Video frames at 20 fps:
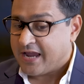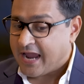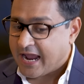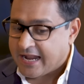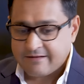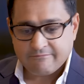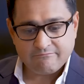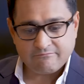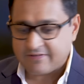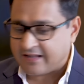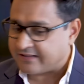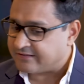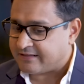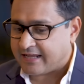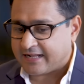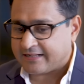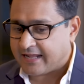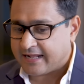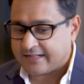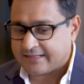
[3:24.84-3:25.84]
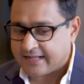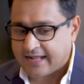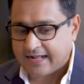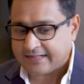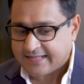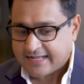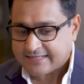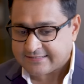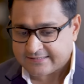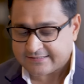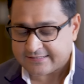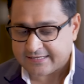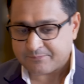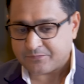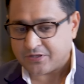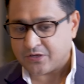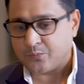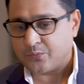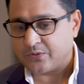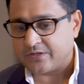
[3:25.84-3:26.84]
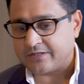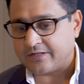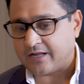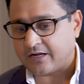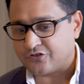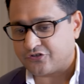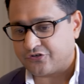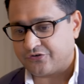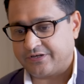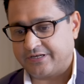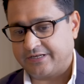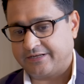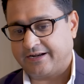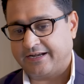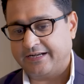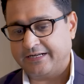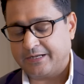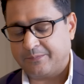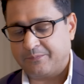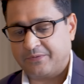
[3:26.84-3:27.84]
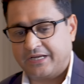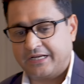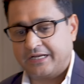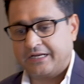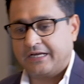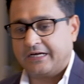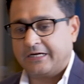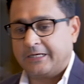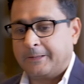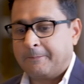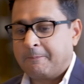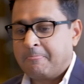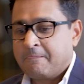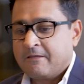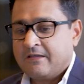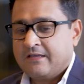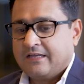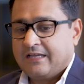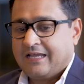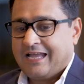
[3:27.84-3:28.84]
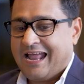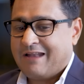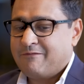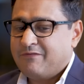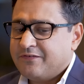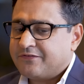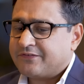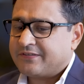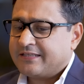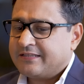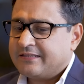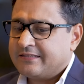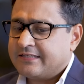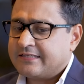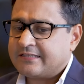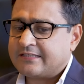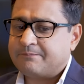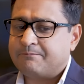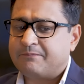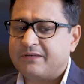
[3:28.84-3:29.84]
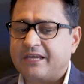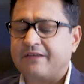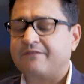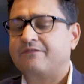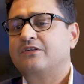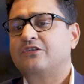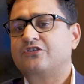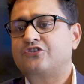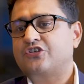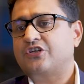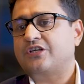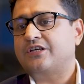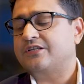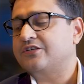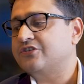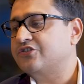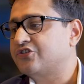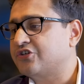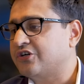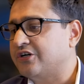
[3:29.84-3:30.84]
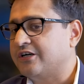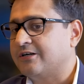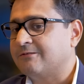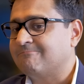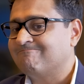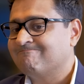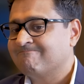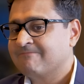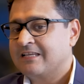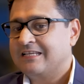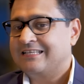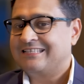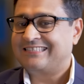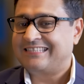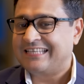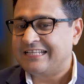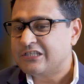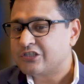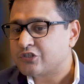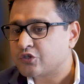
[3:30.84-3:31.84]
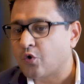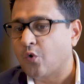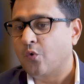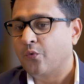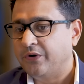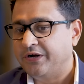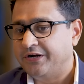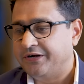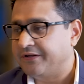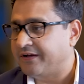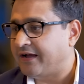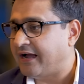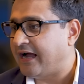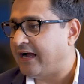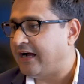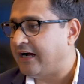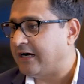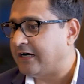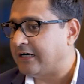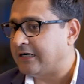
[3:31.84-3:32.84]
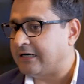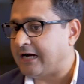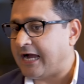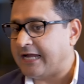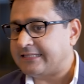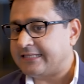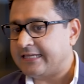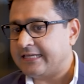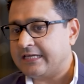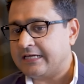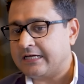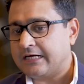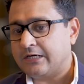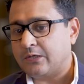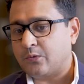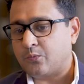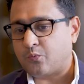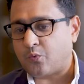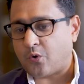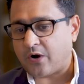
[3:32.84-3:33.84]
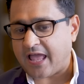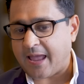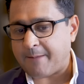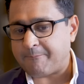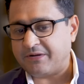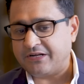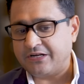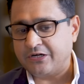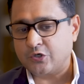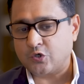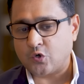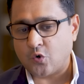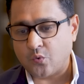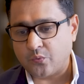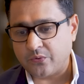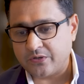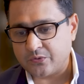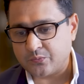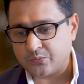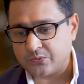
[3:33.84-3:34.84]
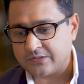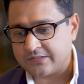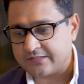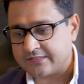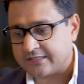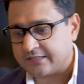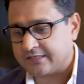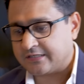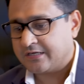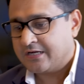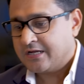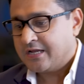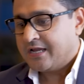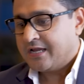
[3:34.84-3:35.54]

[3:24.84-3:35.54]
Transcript: And, and, and, and that's the same thing with luxury, right? I mean, uh, and we've seen this behavioral change uh, since COVID. Uh, I think uh, what happened in COVID was uh,